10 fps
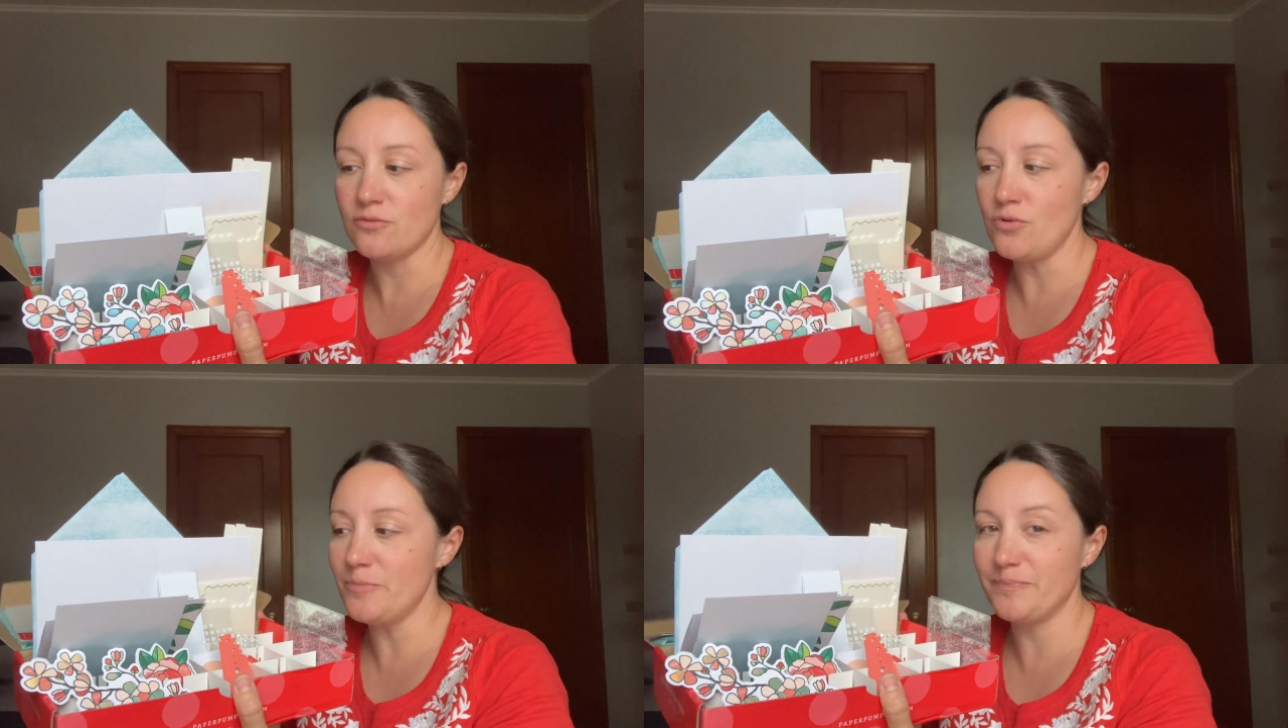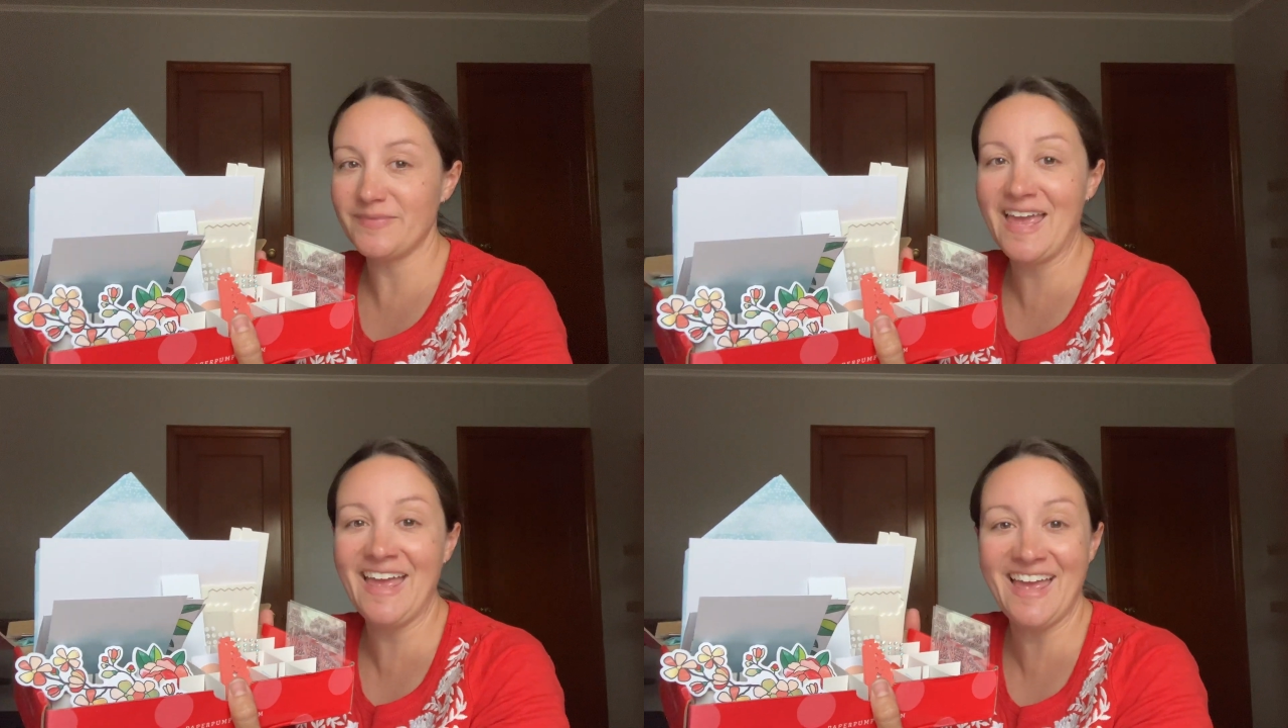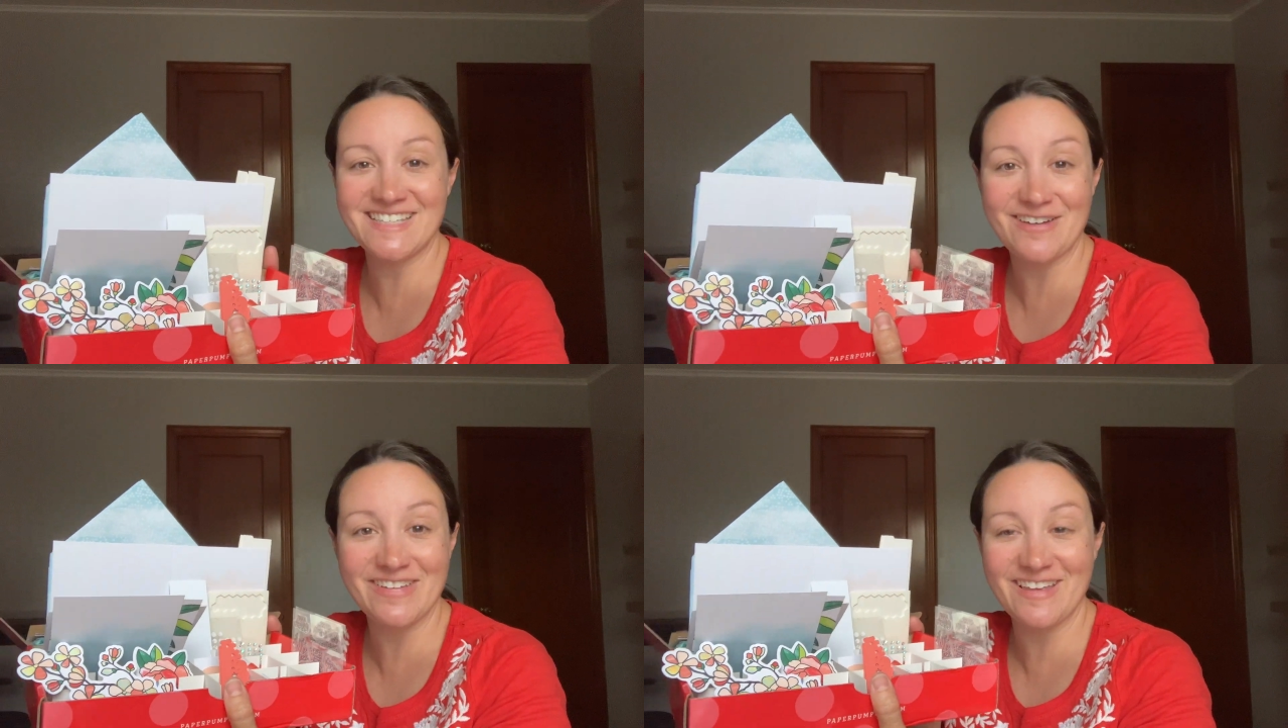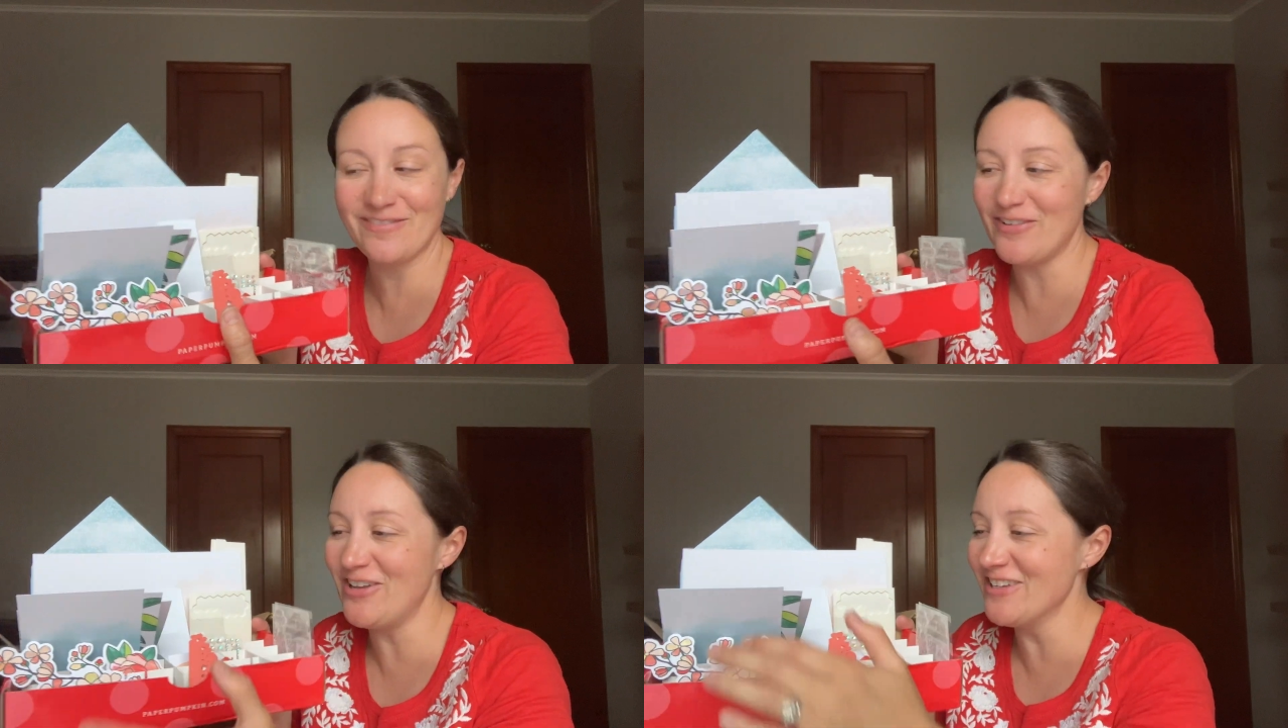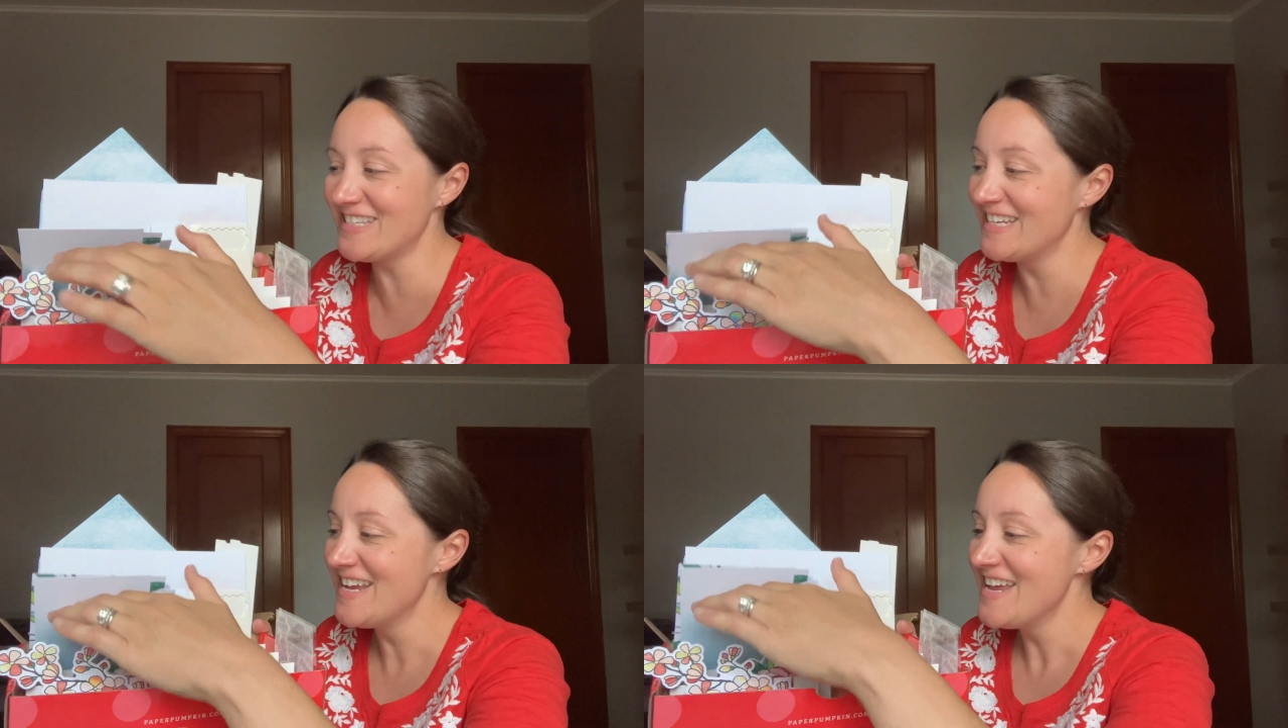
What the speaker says: whoop, as everything falls,